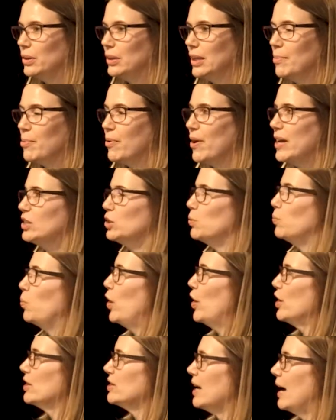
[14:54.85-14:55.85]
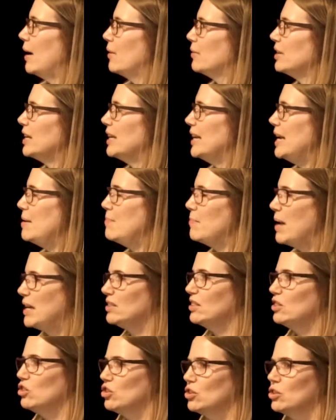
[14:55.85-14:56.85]
Liberator worked out the key
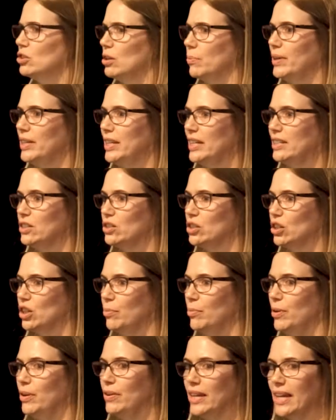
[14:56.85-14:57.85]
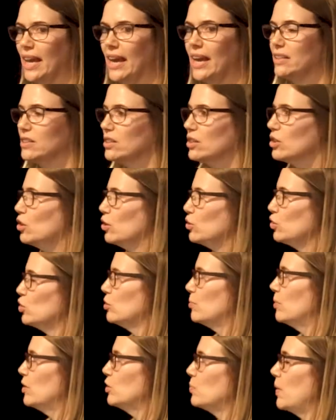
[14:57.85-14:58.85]
messages that we needed to communicate to the
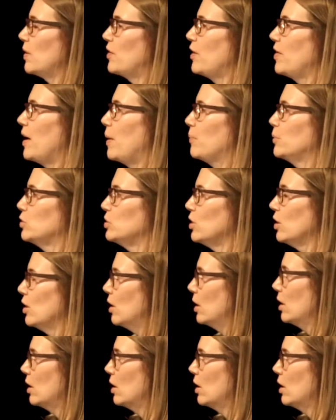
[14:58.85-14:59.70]
customers, whether that was